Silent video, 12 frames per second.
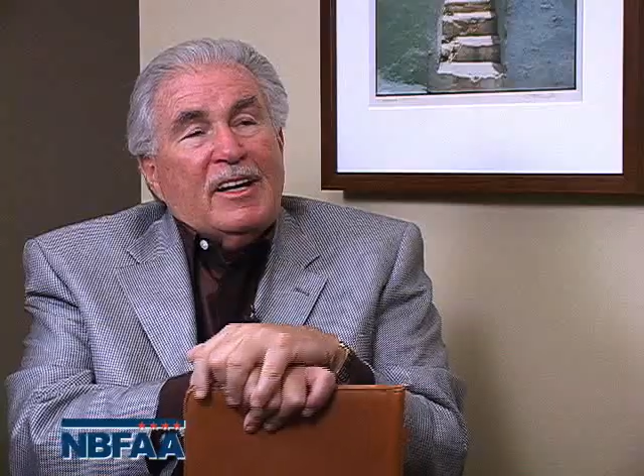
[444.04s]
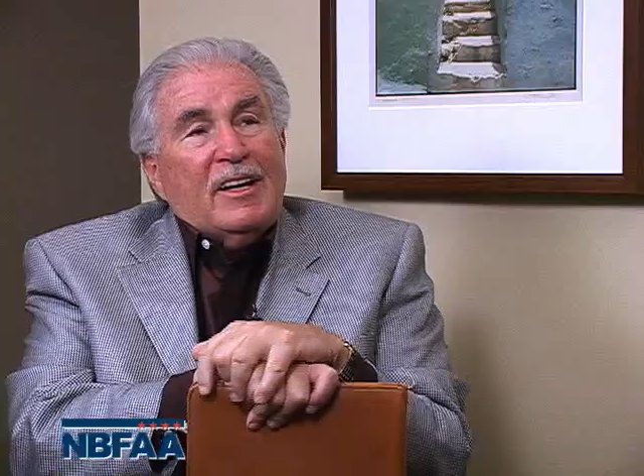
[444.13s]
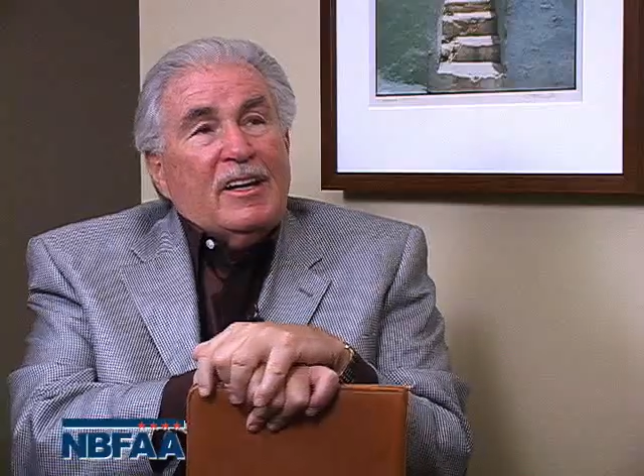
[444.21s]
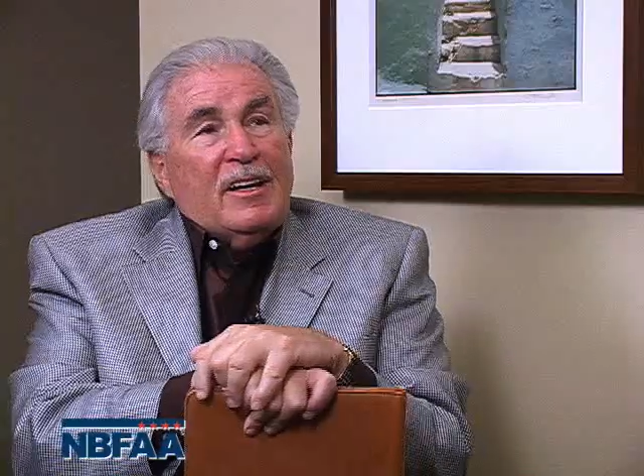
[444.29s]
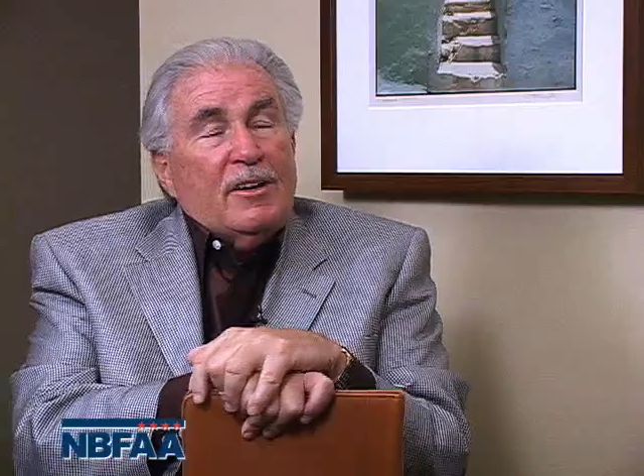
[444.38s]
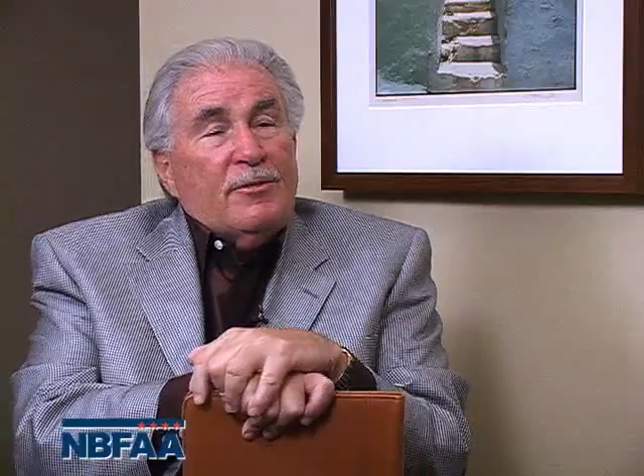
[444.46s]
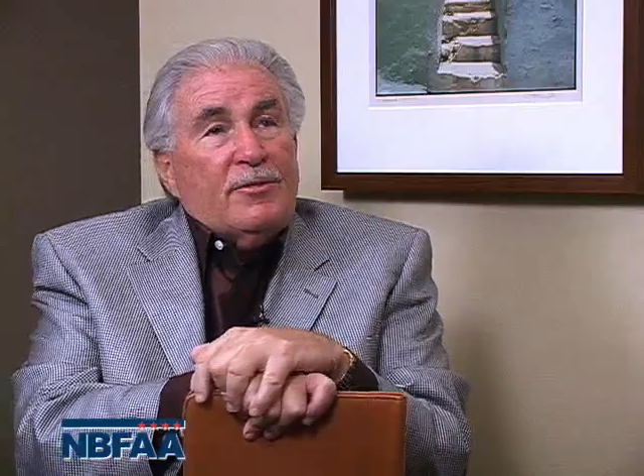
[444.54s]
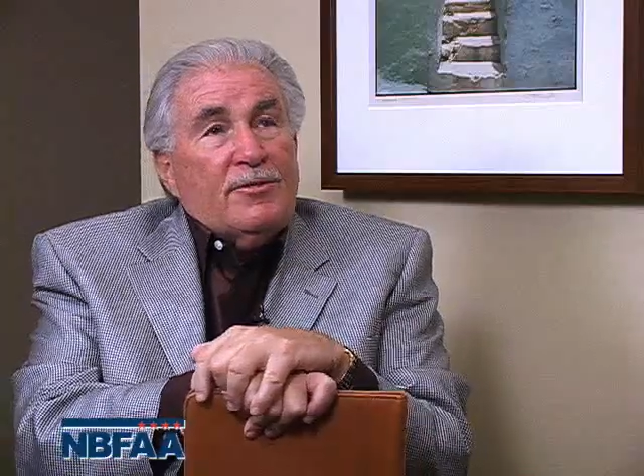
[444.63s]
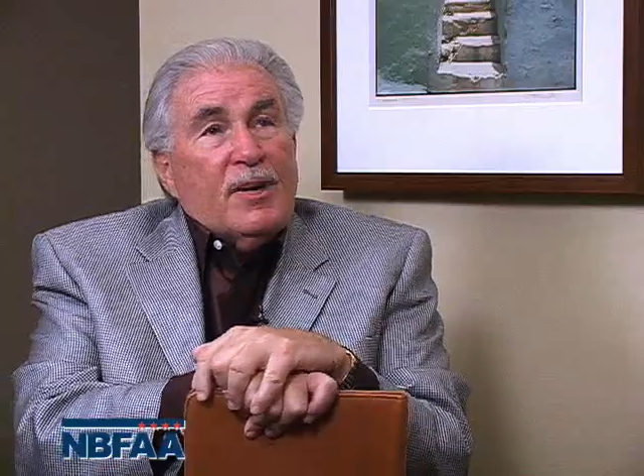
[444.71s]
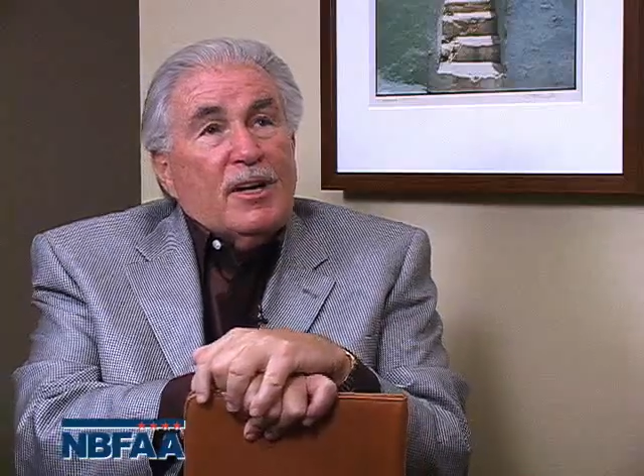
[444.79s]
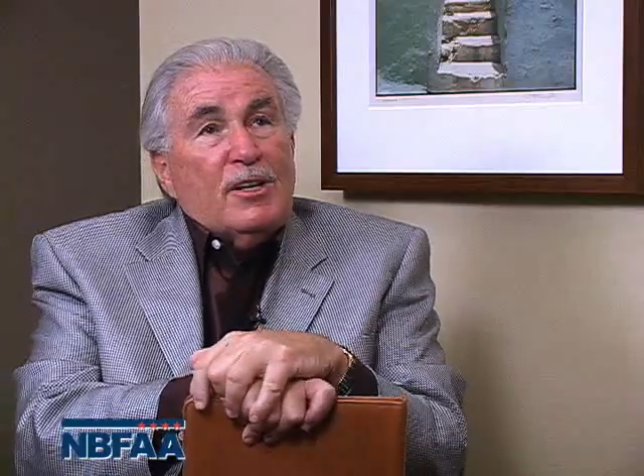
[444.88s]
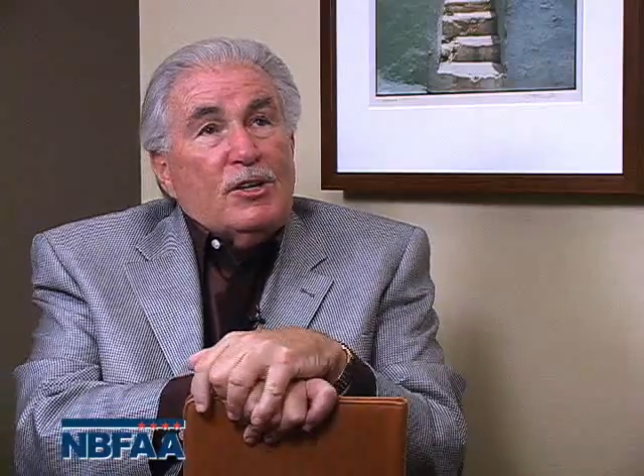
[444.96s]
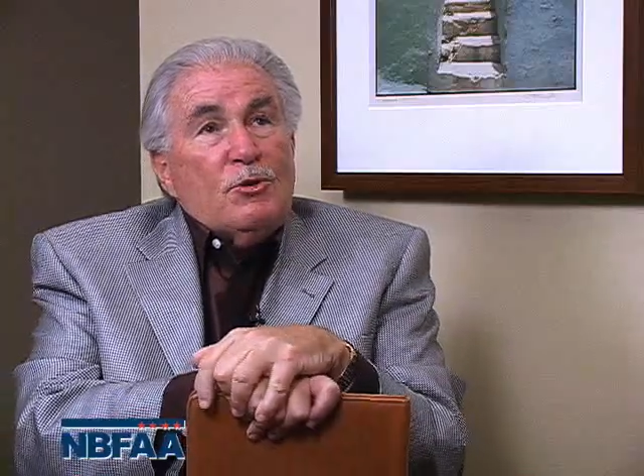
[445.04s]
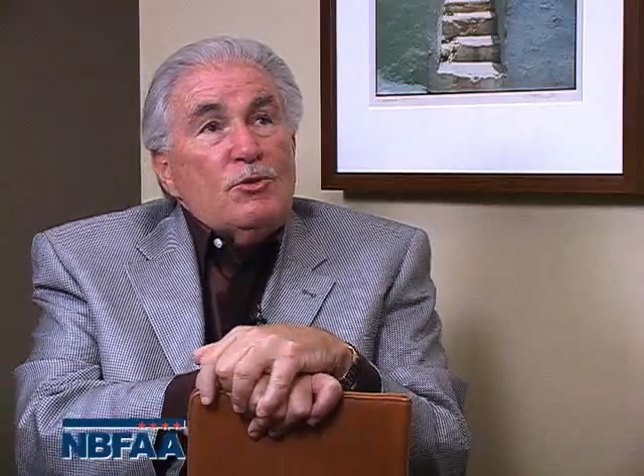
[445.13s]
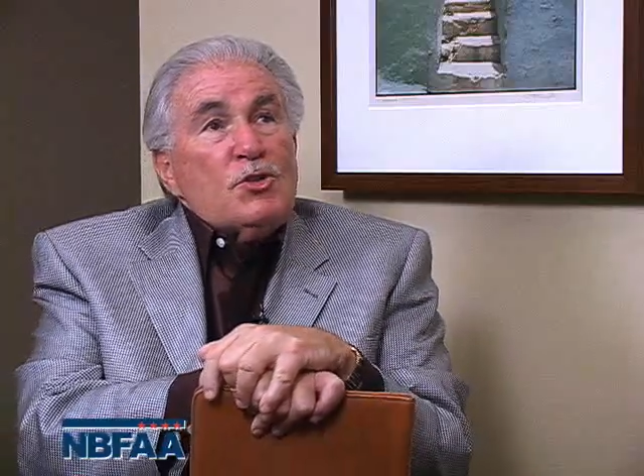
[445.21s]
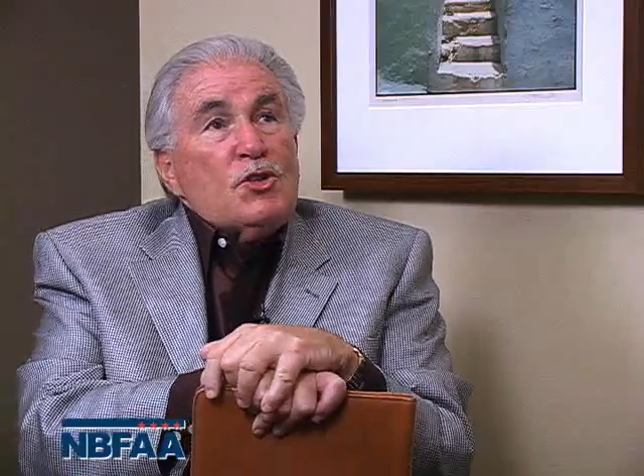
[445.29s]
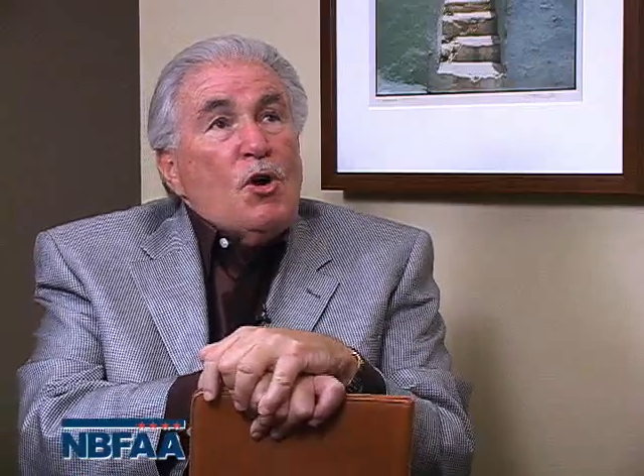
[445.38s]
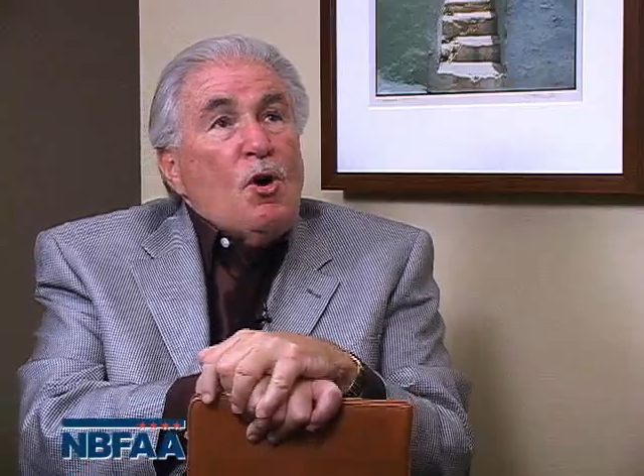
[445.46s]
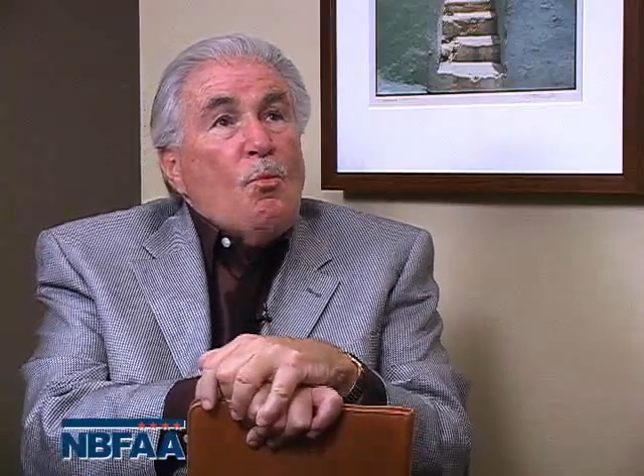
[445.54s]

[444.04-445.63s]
If you saw